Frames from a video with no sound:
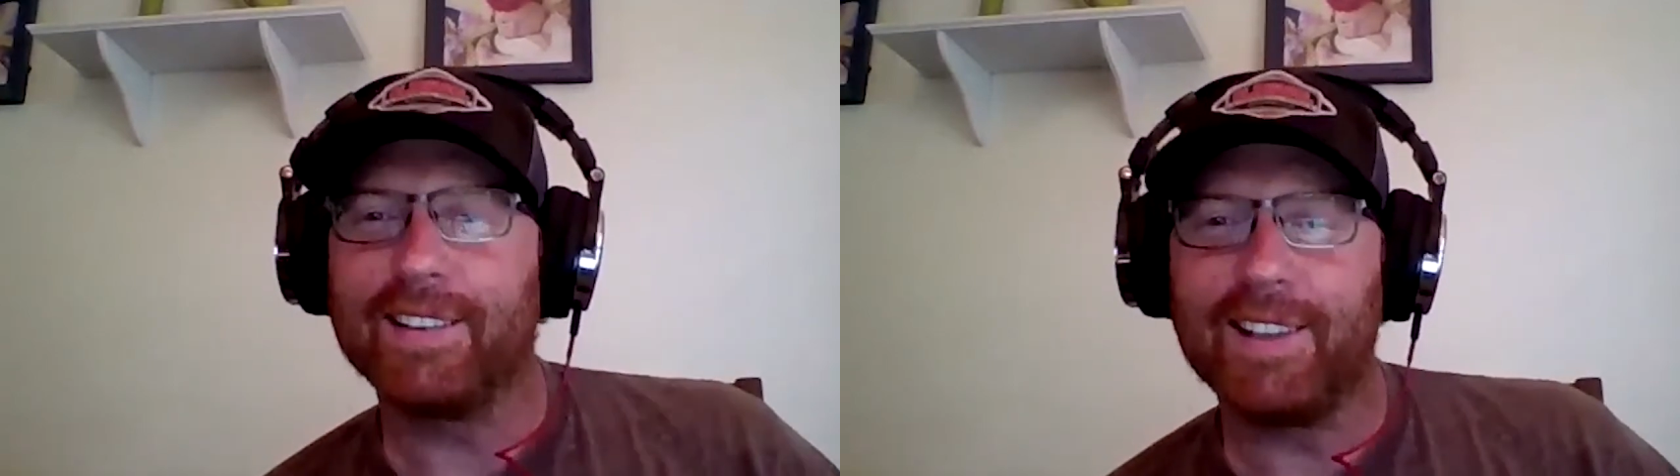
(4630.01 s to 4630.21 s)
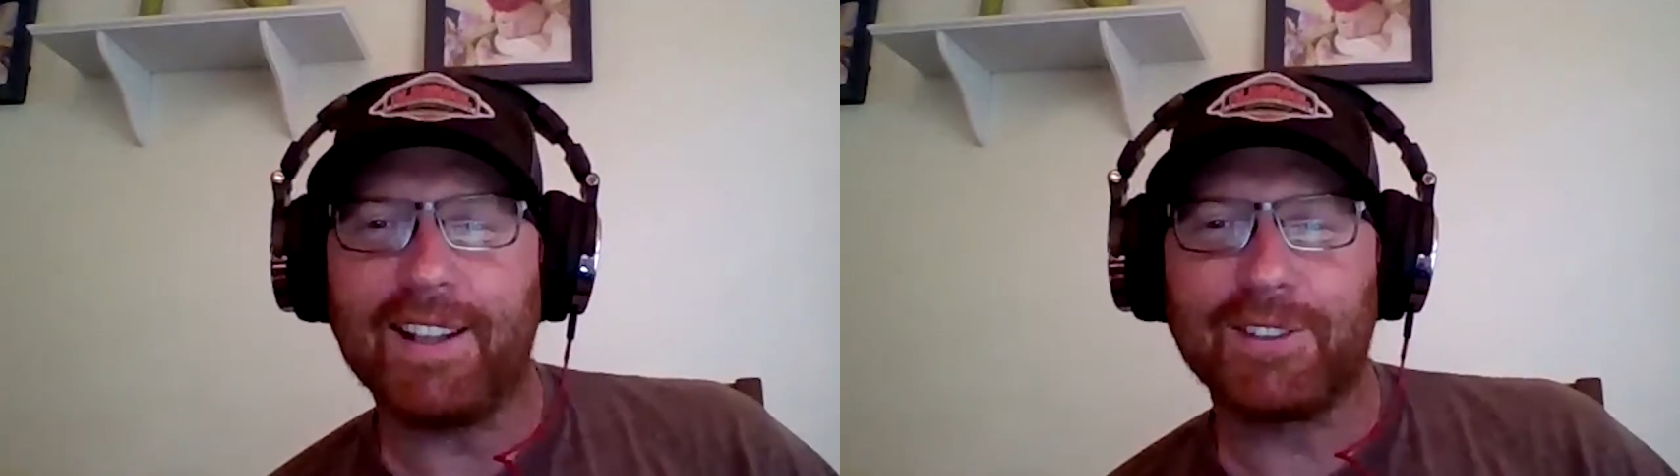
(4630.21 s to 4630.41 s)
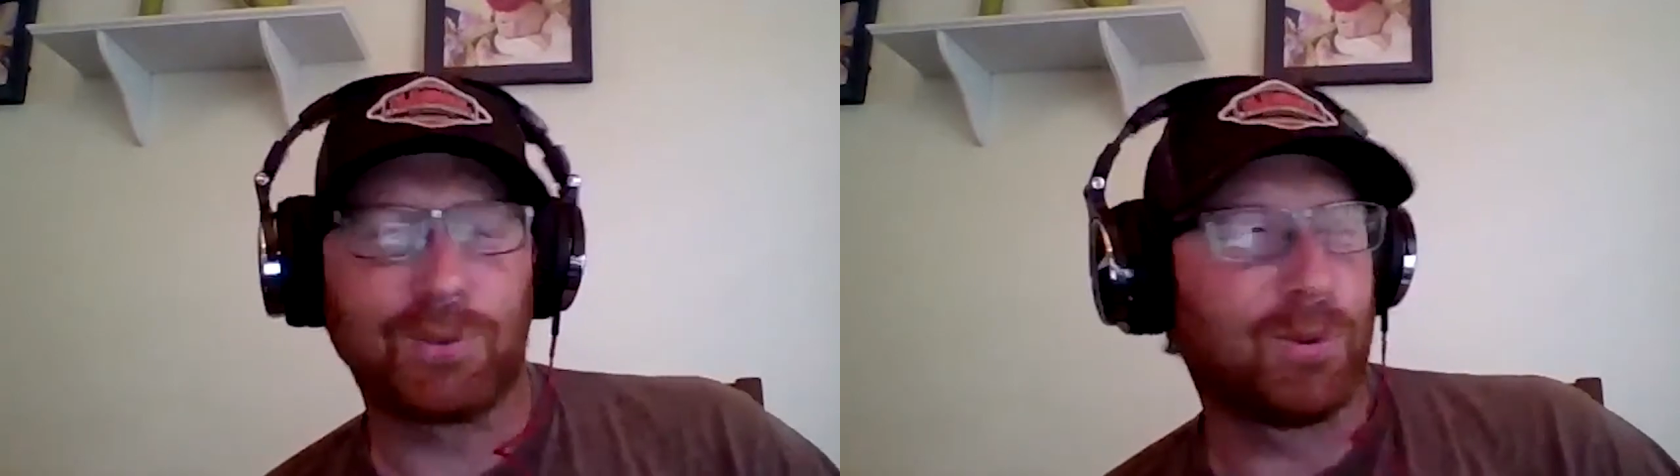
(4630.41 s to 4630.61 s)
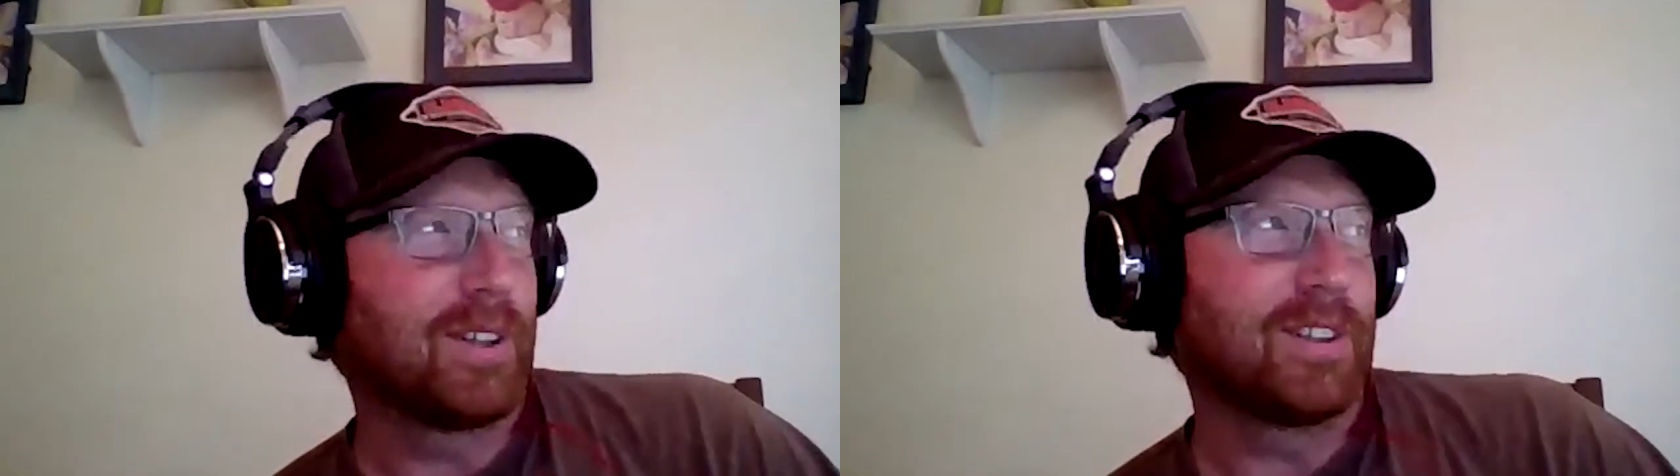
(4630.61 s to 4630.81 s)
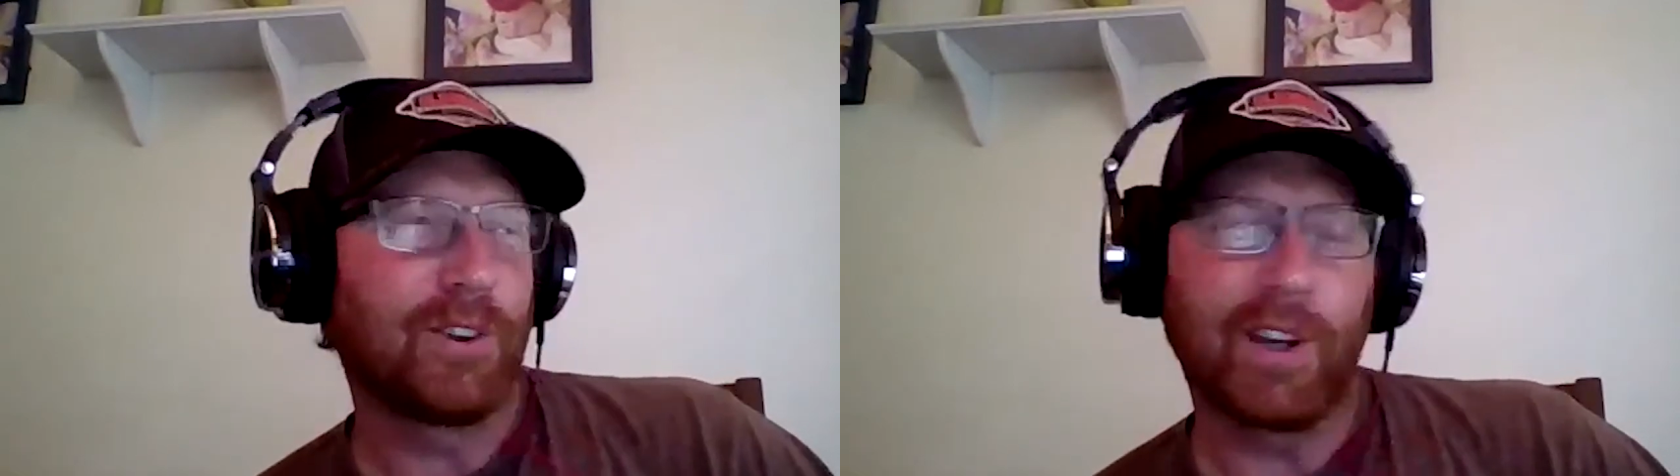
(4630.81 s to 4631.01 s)
Last
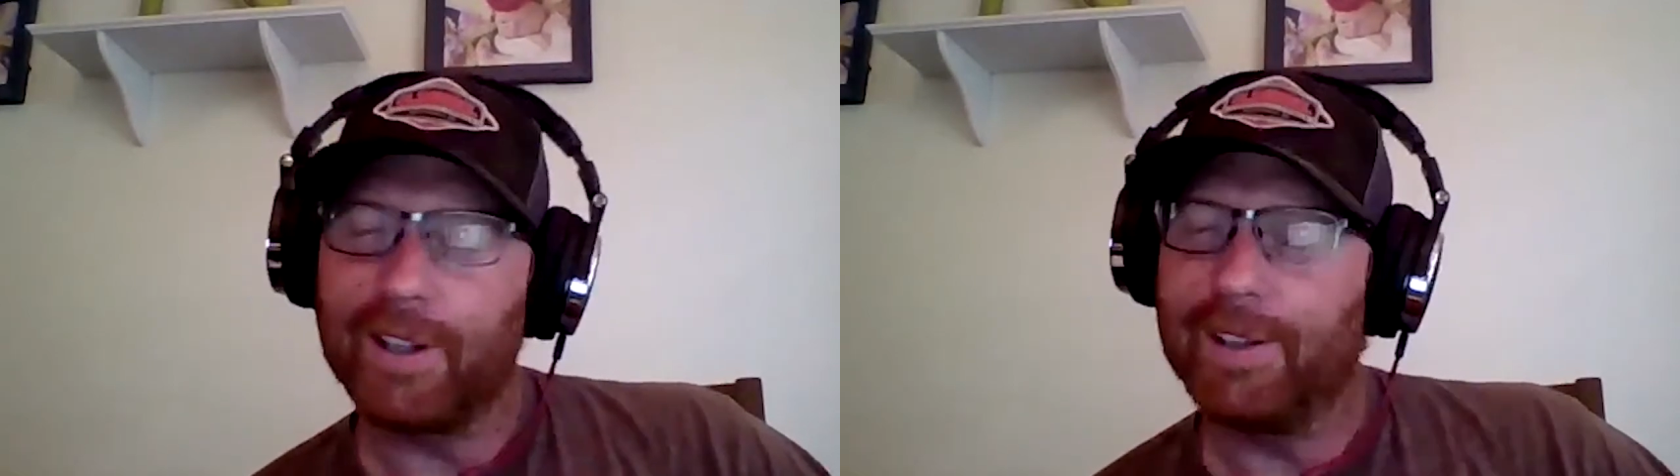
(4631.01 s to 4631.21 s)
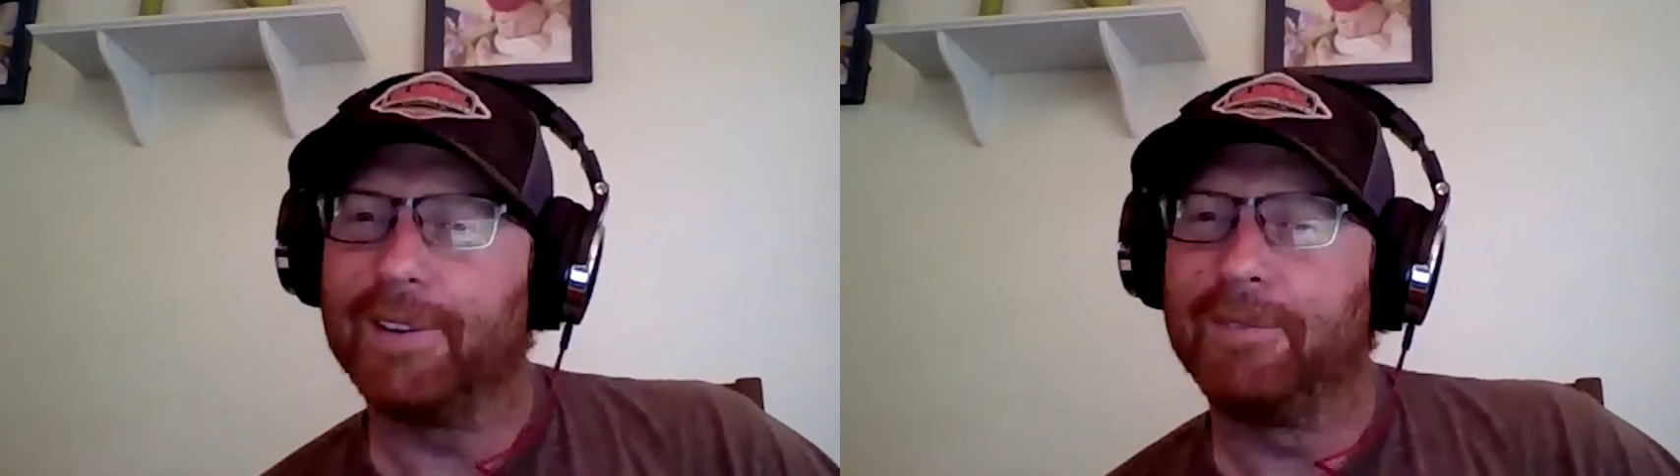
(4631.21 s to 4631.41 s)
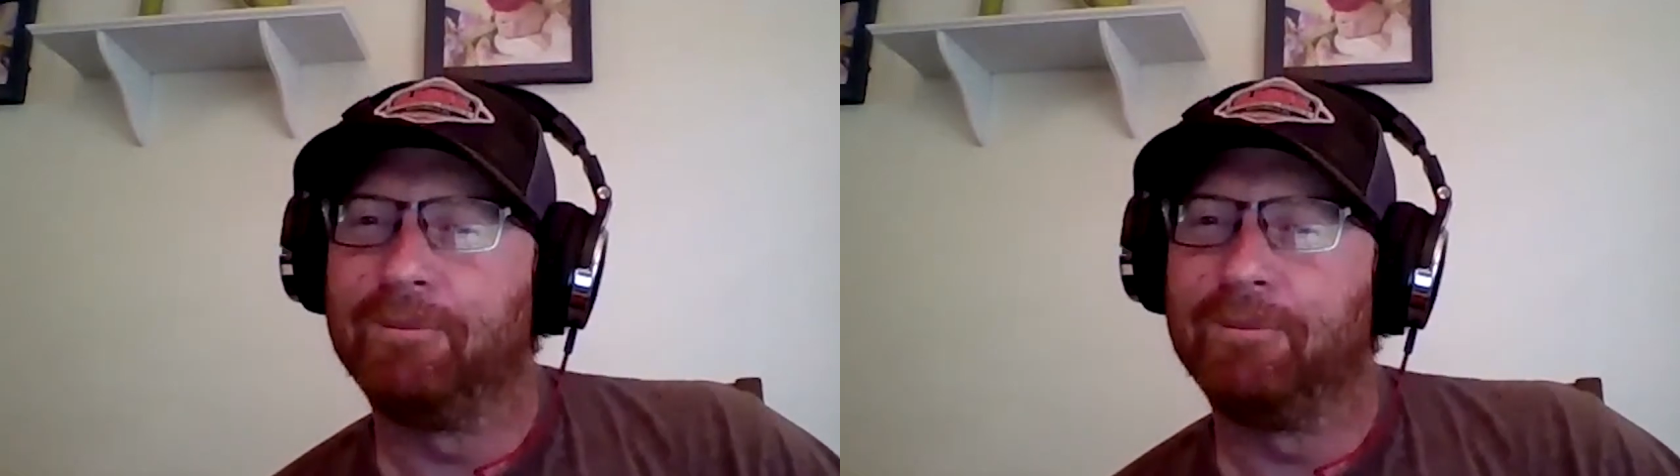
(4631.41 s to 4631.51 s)
one. You ready?